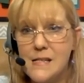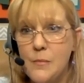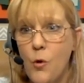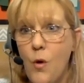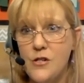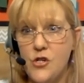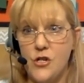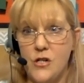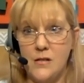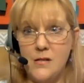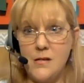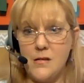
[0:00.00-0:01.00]
some
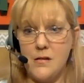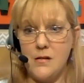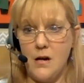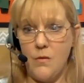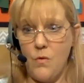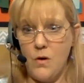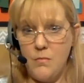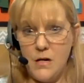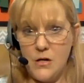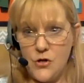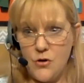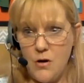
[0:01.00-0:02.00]
questions. I want to
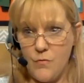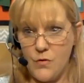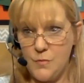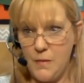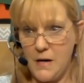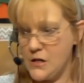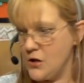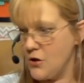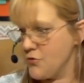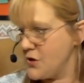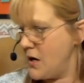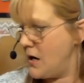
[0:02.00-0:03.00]
make sure I'm respecting
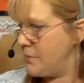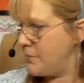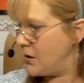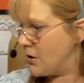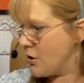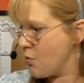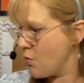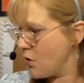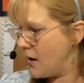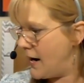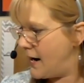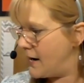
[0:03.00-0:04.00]
your time here.
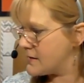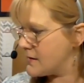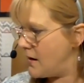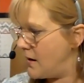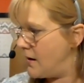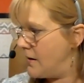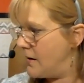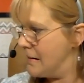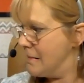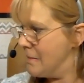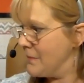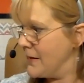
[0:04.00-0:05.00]
We're at uh,
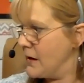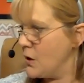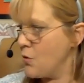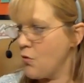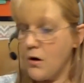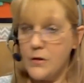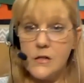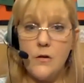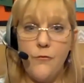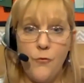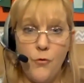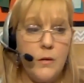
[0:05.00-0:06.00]
we're at
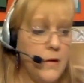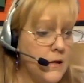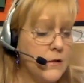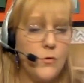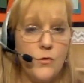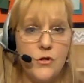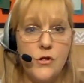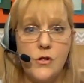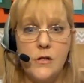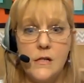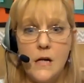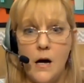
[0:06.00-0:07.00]
40 minutes, which is
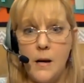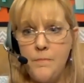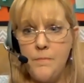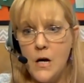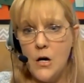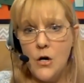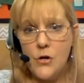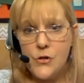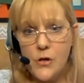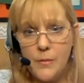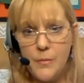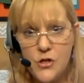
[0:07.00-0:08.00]
good time.
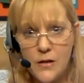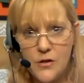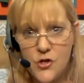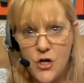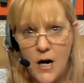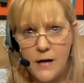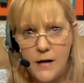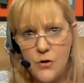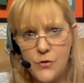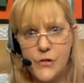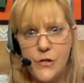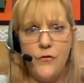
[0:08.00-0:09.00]
So let me check the chat here
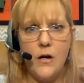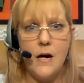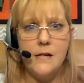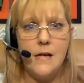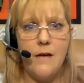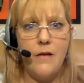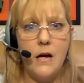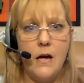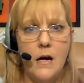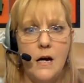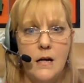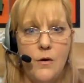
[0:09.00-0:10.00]
and see if you guys have
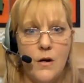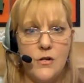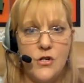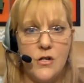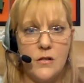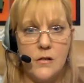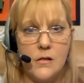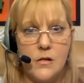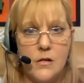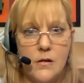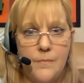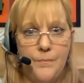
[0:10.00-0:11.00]
any questions.